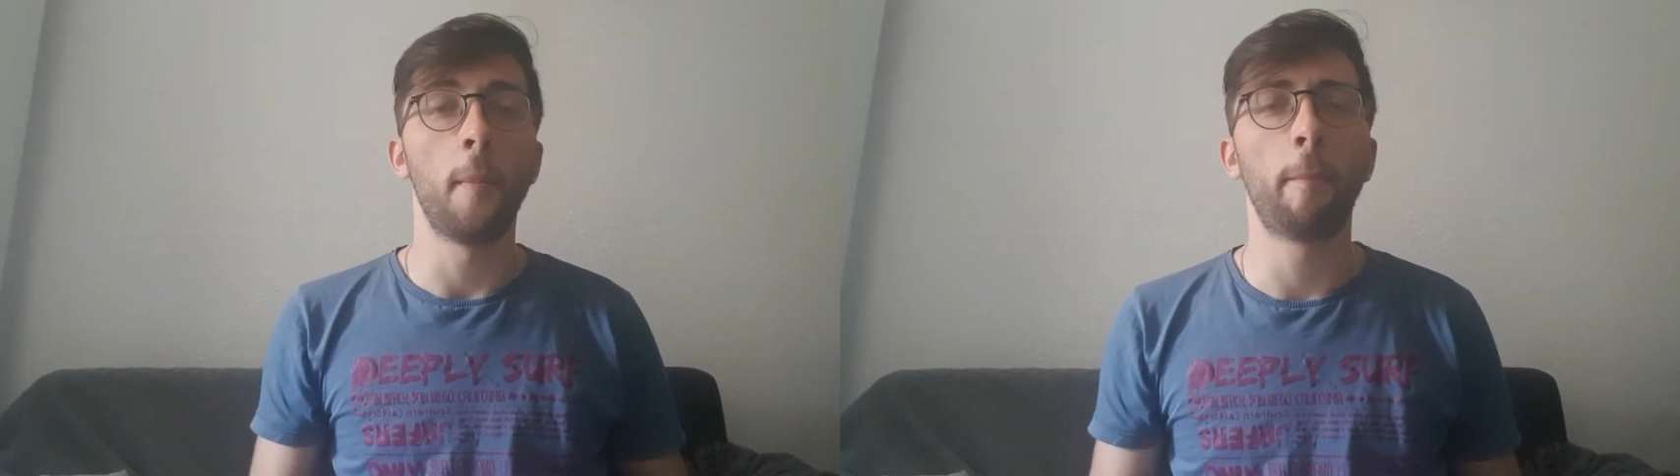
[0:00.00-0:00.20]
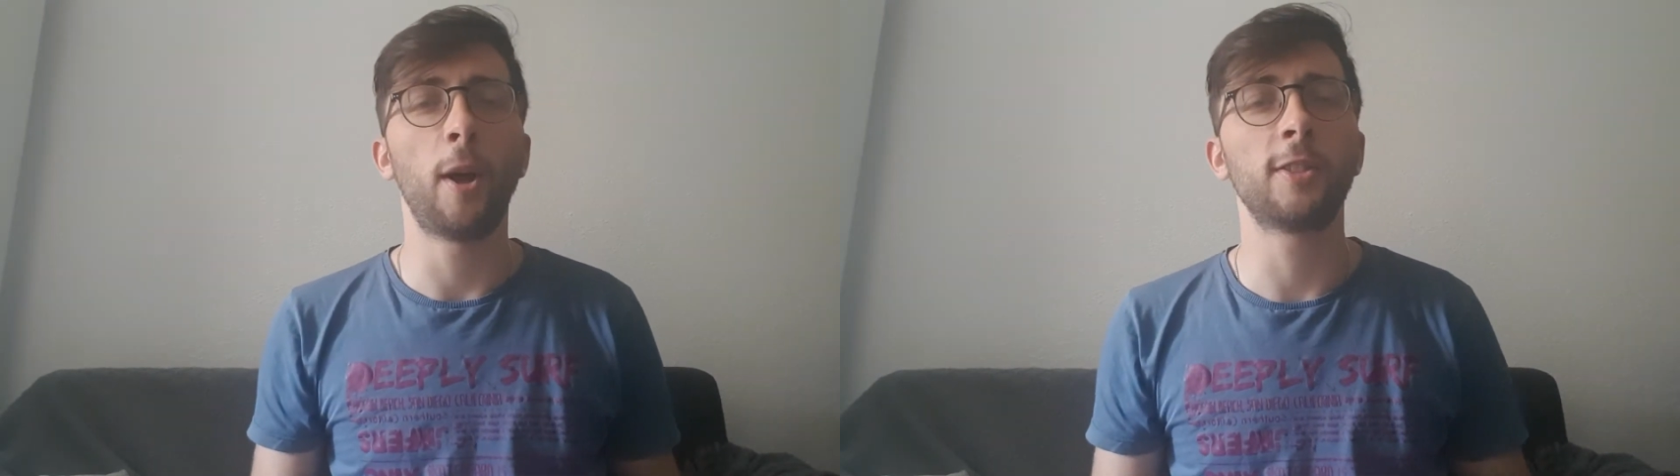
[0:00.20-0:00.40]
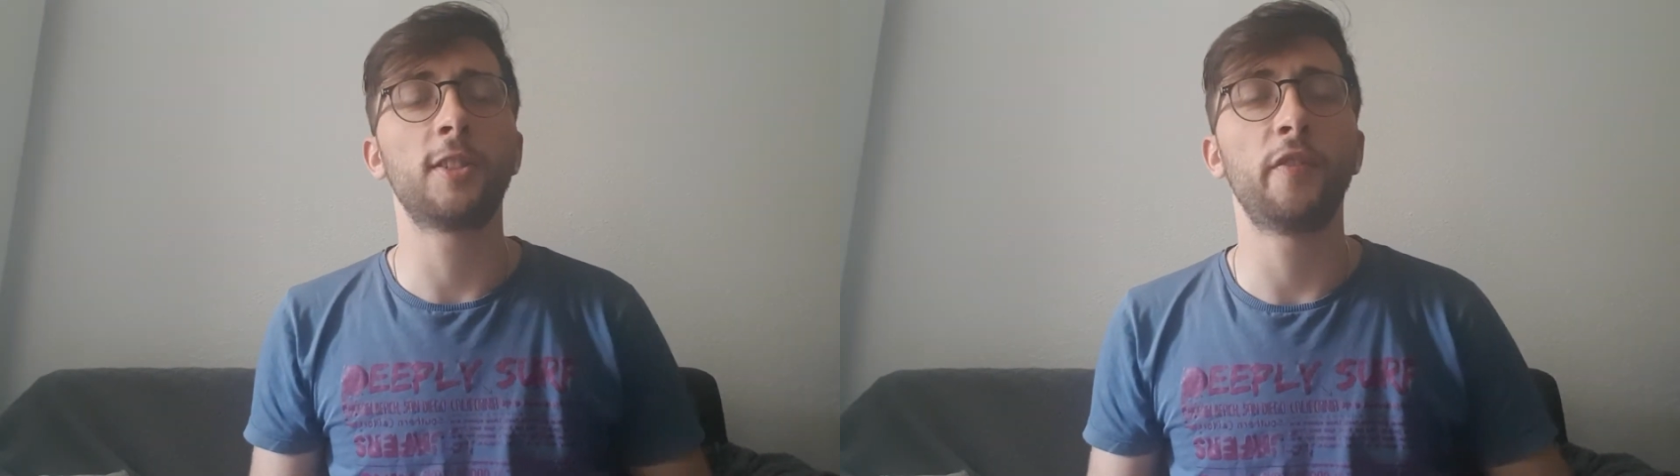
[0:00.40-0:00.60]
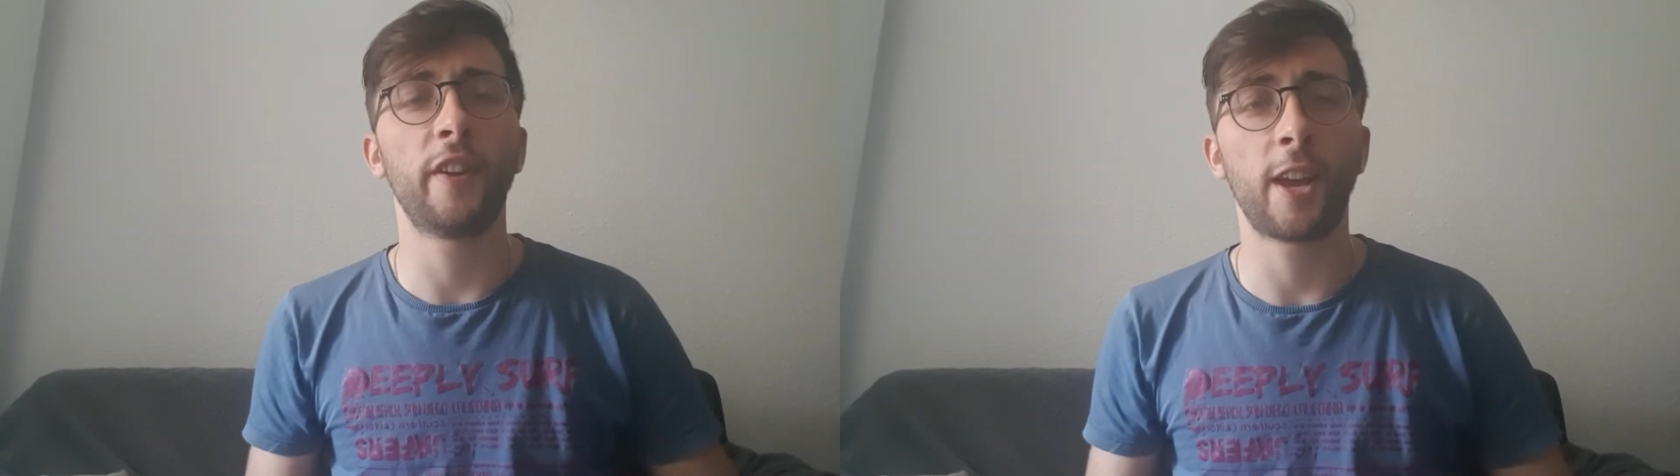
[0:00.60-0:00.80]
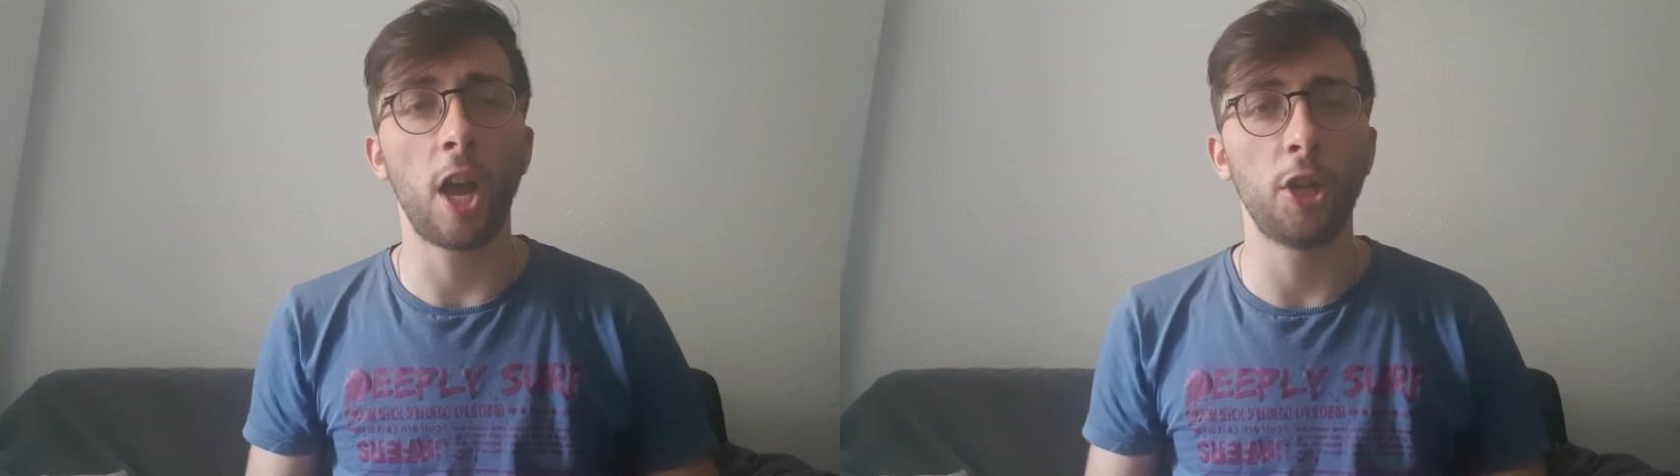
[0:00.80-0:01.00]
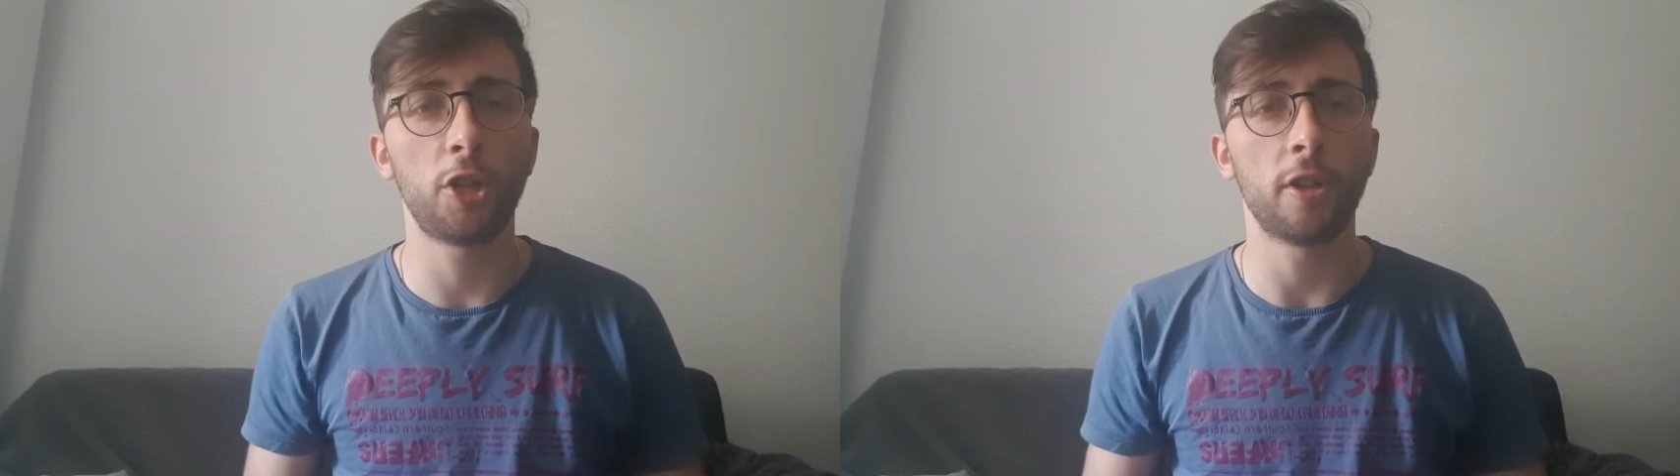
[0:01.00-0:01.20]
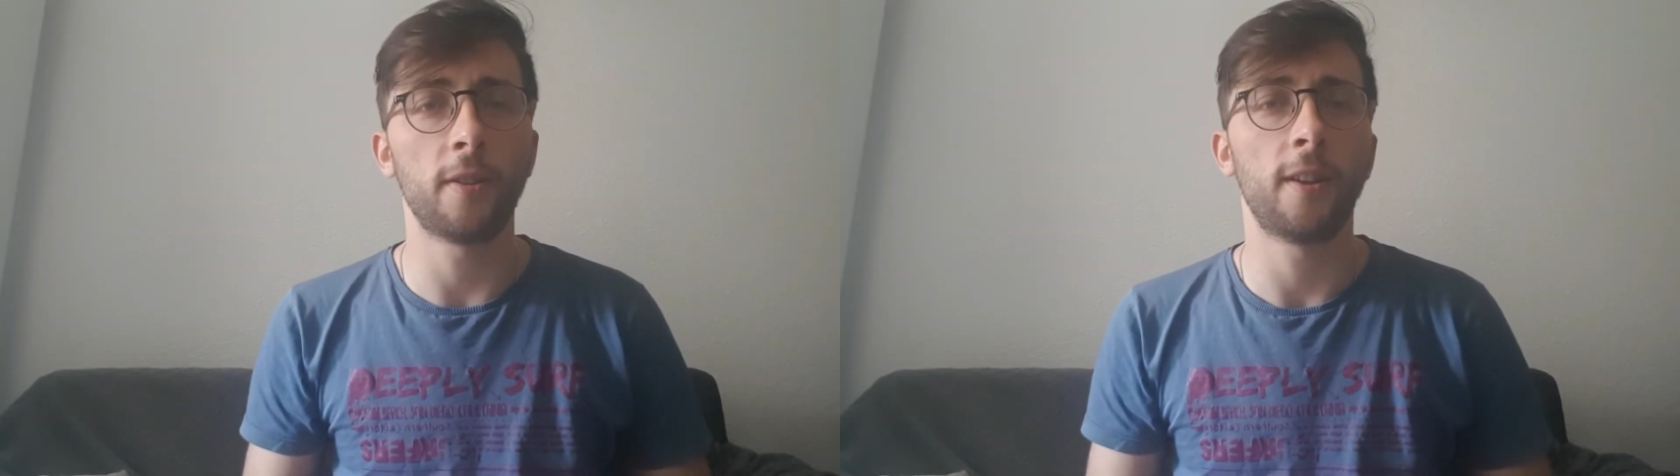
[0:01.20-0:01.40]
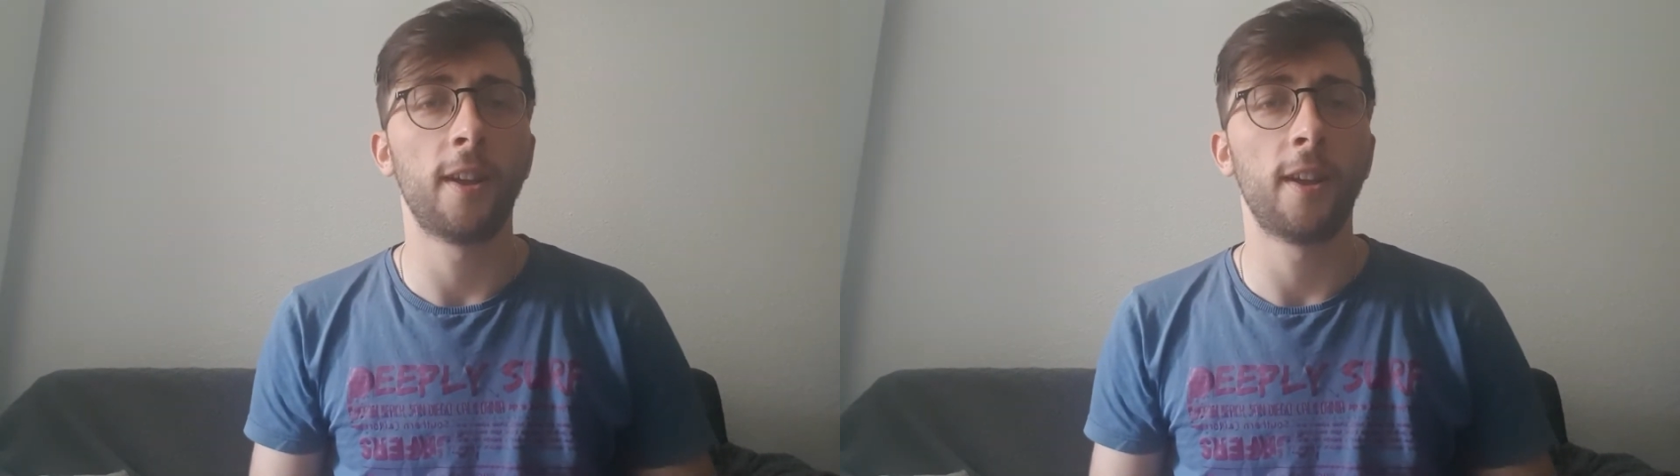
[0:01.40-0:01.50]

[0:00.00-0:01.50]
Personification.